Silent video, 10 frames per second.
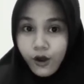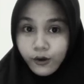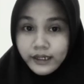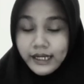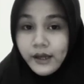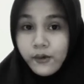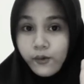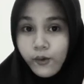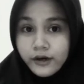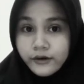only
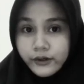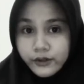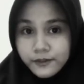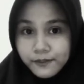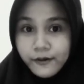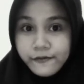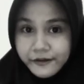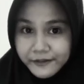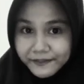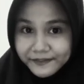one root
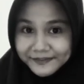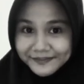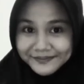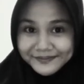morpheme.